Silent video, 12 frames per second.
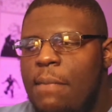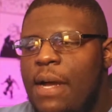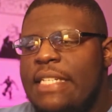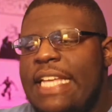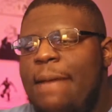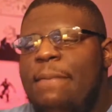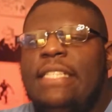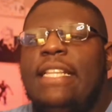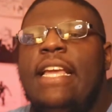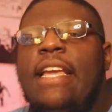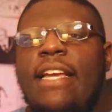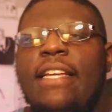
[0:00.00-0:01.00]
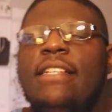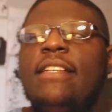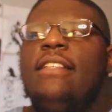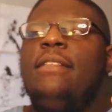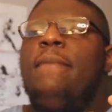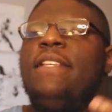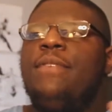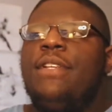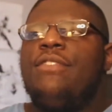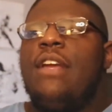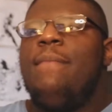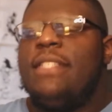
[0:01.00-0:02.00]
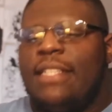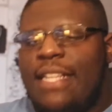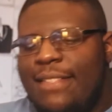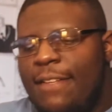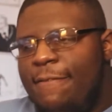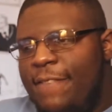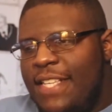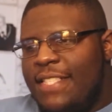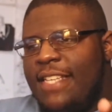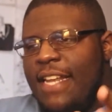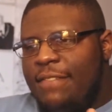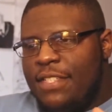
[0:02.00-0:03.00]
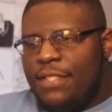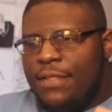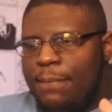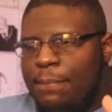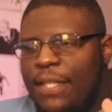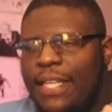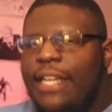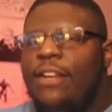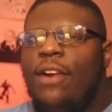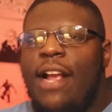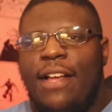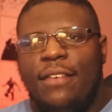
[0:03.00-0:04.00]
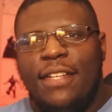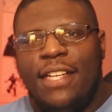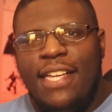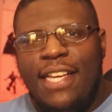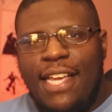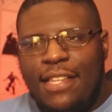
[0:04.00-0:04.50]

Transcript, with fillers: but on top of that, they the best way to describe it is like they have to fit inside of this little playground